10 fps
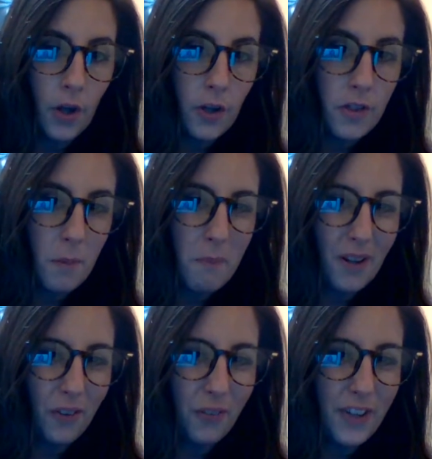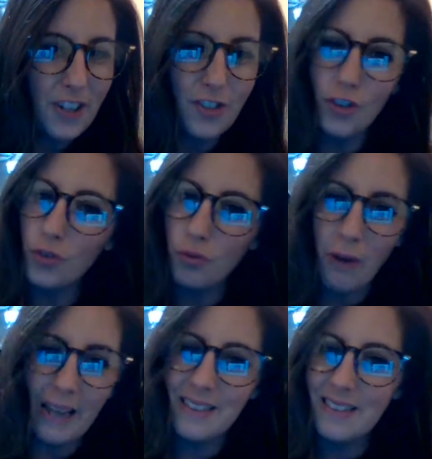The middle finger just
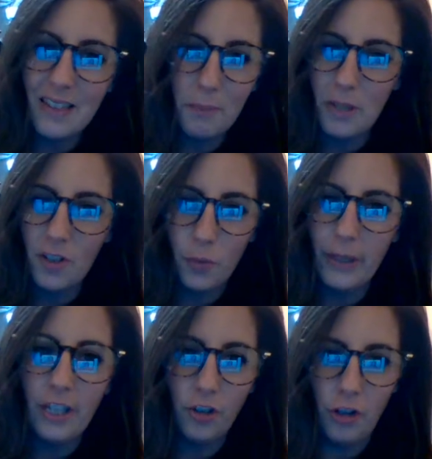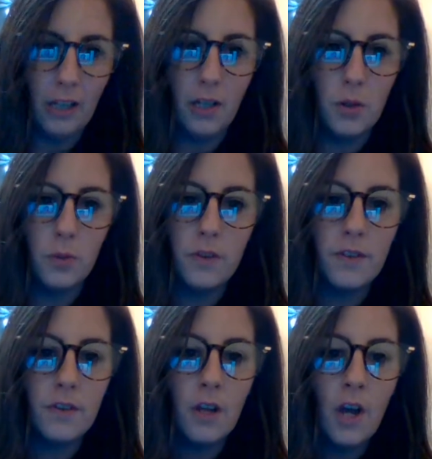rests in between cellos.
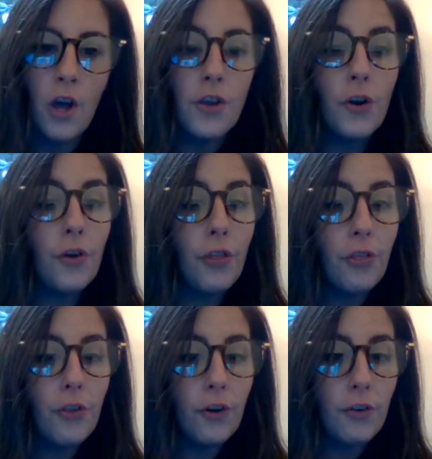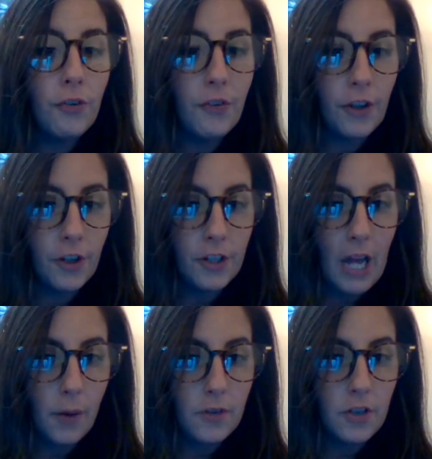Your third finger now
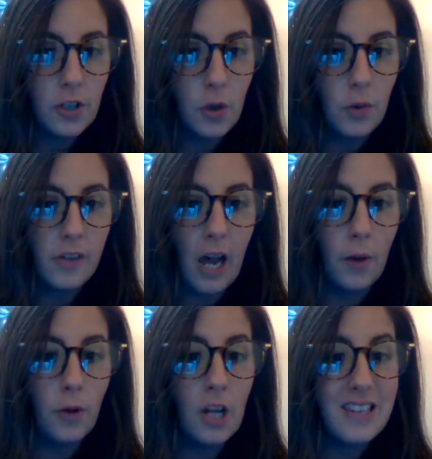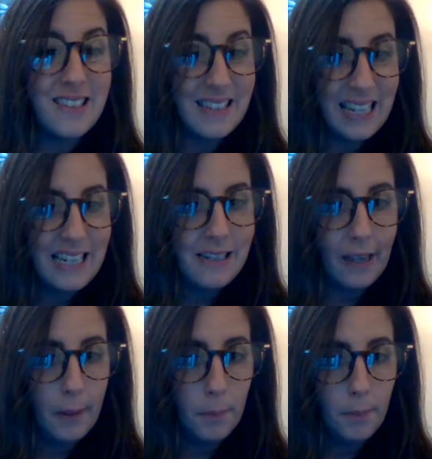is going to go down on the second
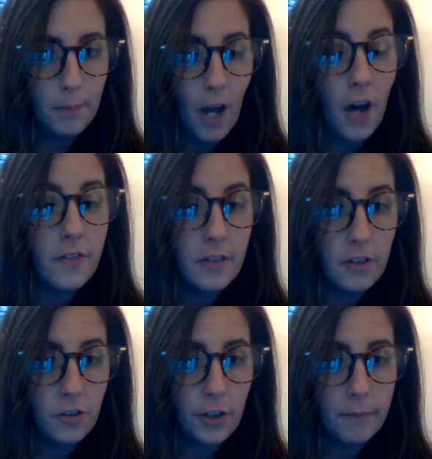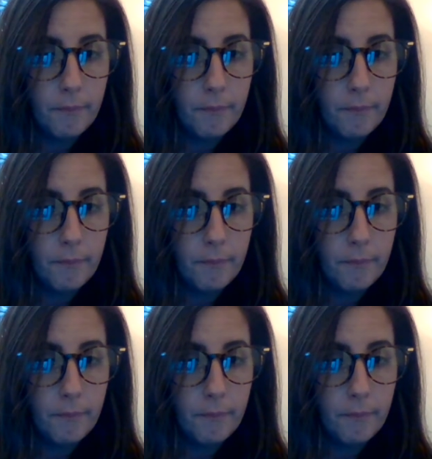tape on the D string.